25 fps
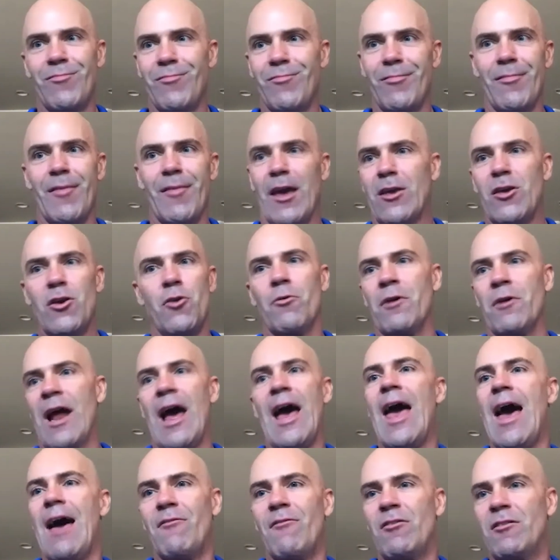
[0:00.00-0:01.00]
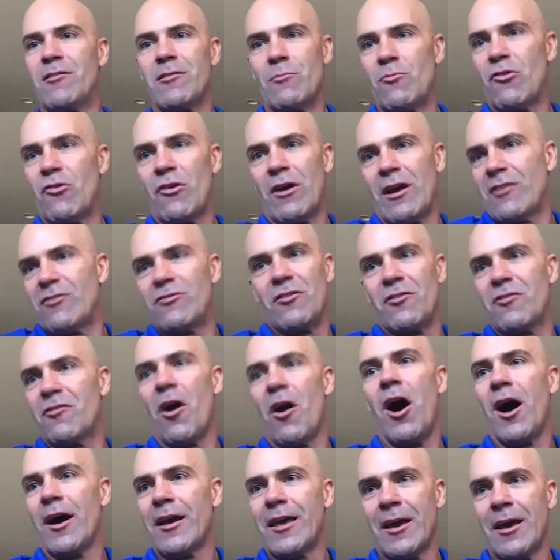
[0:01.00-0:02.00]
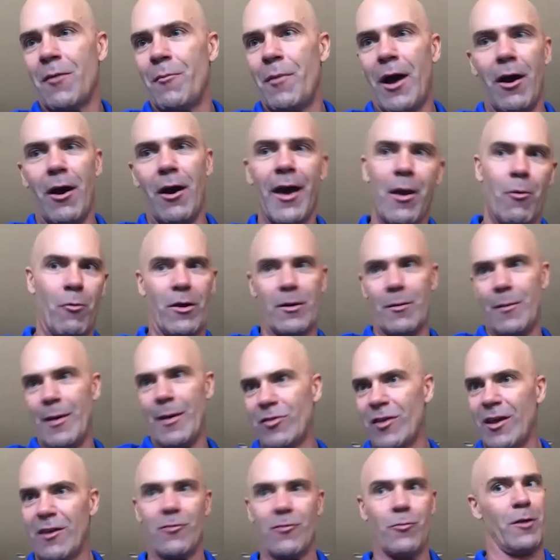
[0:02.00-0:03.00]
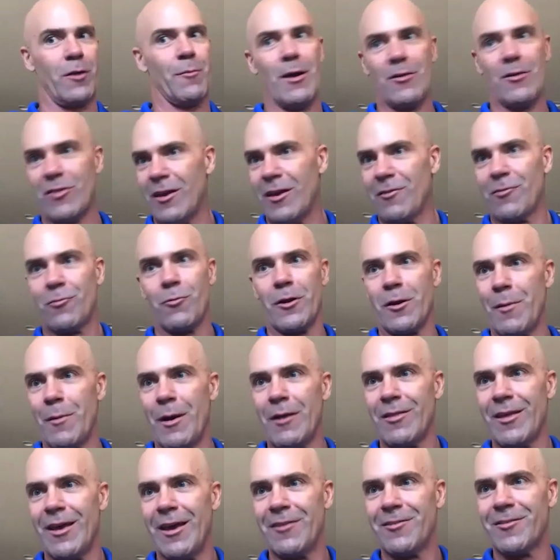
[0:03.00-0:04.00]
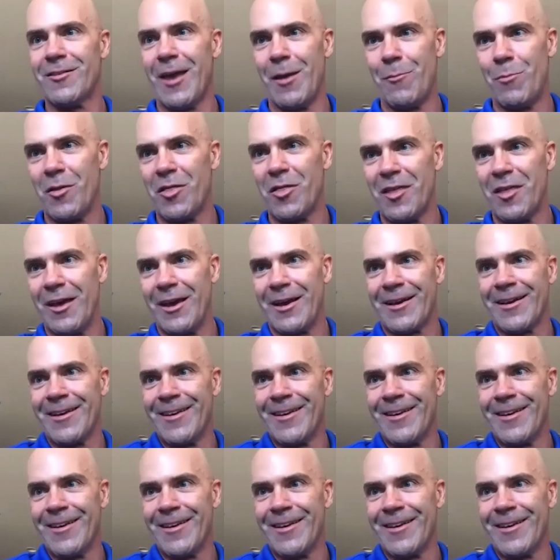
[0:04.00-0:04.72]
like you and I having some drinks, just talking about, hey, what about this? What about this? What about this type of thing?